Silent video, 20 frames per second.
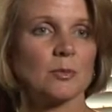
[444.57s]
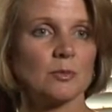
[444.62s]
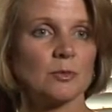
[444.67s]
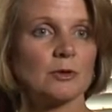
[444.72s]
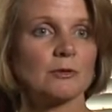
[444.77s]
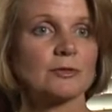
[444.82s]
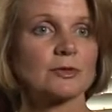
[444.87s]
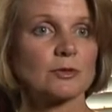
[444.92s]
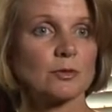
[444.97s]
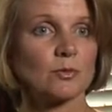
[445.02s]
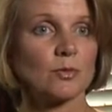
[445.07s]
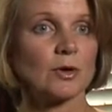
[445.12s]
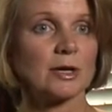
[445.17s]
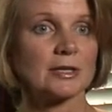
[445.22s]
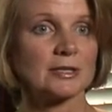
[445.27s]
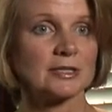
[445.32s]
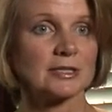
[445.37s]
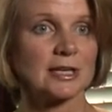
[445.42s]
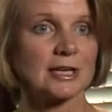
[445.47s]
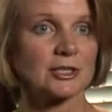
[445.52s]
moves from
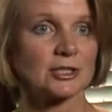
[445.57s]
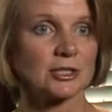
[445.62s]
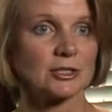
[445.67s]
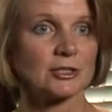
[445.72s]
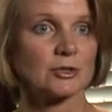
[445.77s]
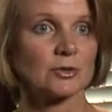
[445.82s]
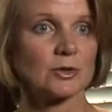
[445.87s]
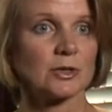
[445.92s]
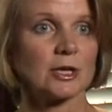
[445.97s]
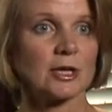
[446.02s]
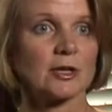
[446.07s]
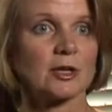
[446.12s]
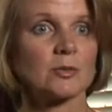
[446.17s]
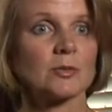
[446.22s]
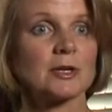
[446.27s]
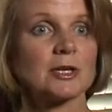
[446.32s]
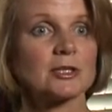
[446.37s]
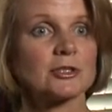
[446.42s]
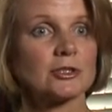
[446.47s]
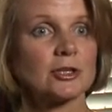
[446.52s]
one section to another,
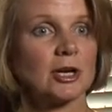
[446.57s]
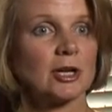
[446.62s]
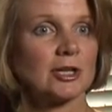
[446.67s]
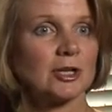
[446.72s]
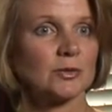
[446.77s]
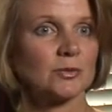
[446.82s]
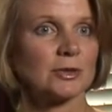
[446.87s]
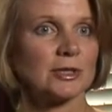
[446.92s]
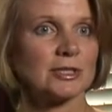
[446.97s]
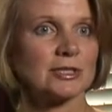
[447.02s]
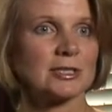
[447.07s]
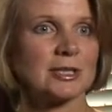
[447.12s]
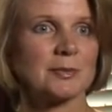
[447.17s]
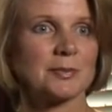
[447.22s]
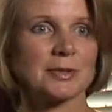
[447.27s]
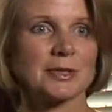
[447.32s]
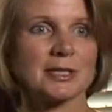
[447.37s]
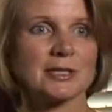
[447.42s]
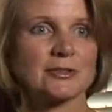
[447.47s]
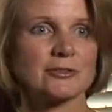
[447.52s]
but it's all on one
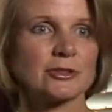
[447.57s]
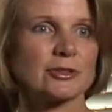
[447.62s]
template,